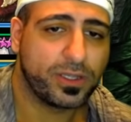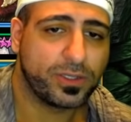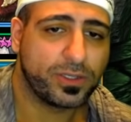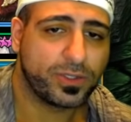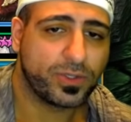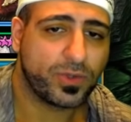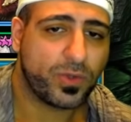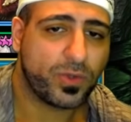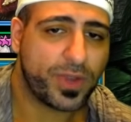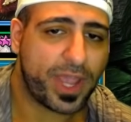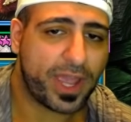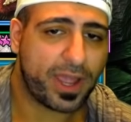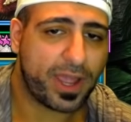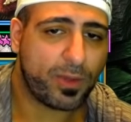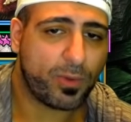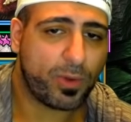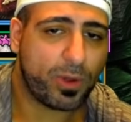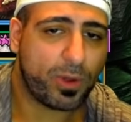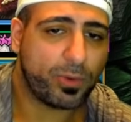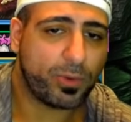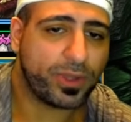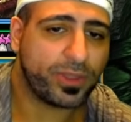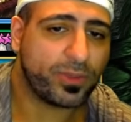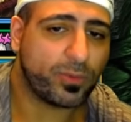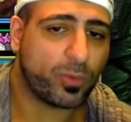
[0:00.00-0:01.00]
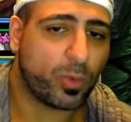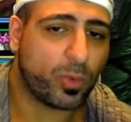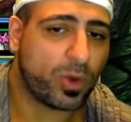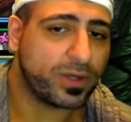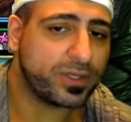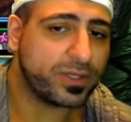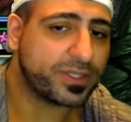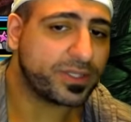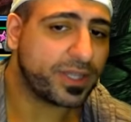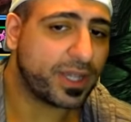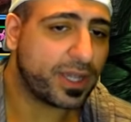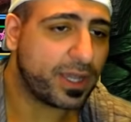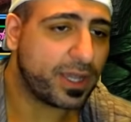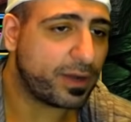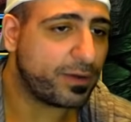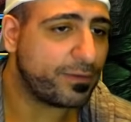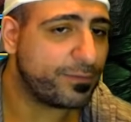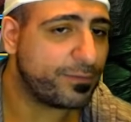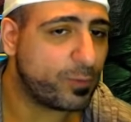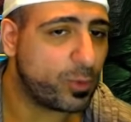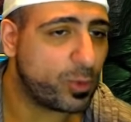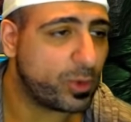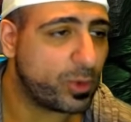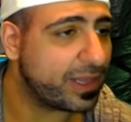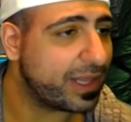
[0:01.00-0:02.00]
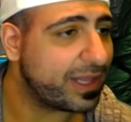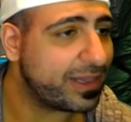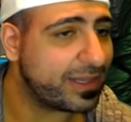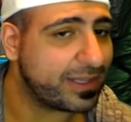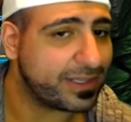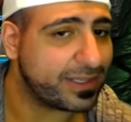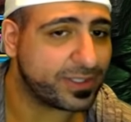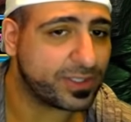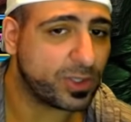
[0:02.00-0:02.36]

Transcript: So yeah, I went with the 1 set of Relentless.